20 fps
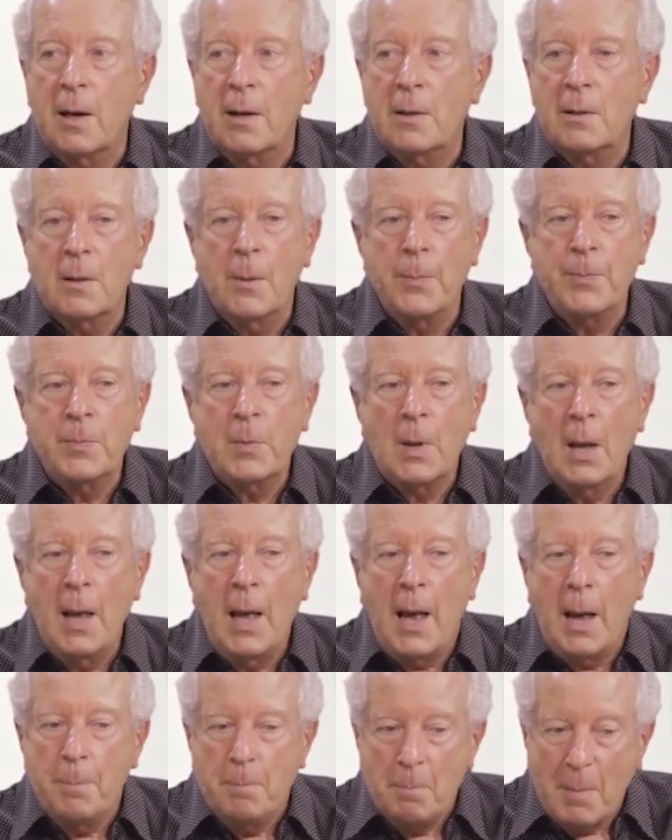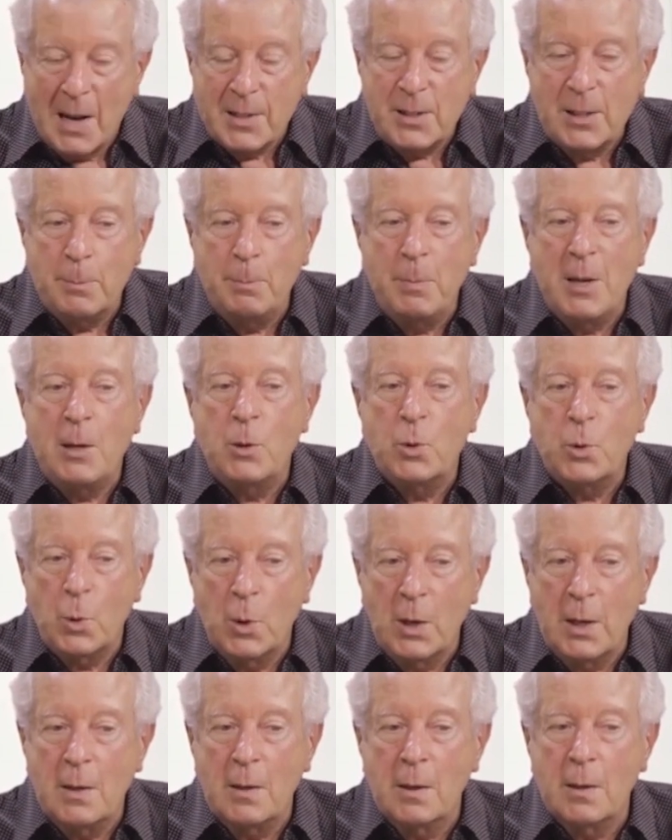case must be
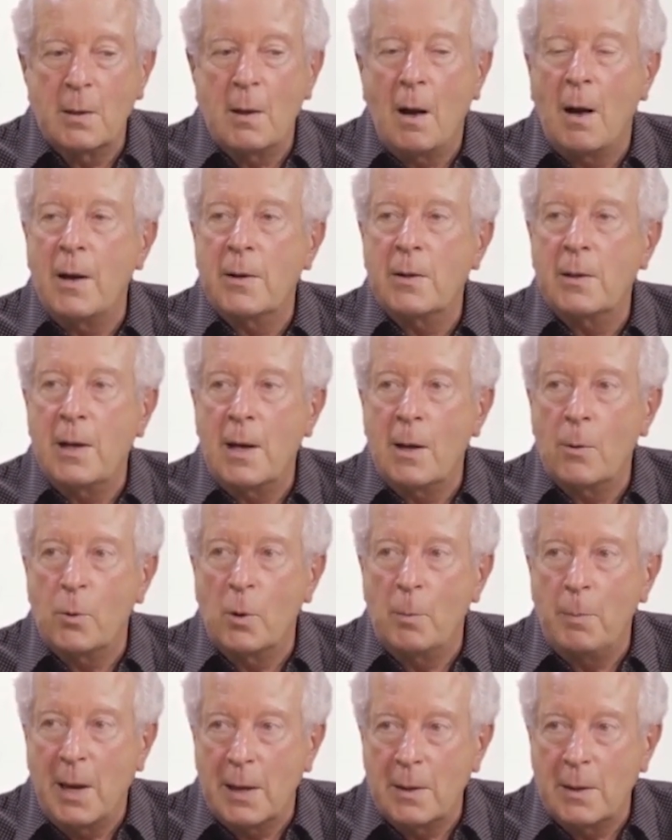treated on an equal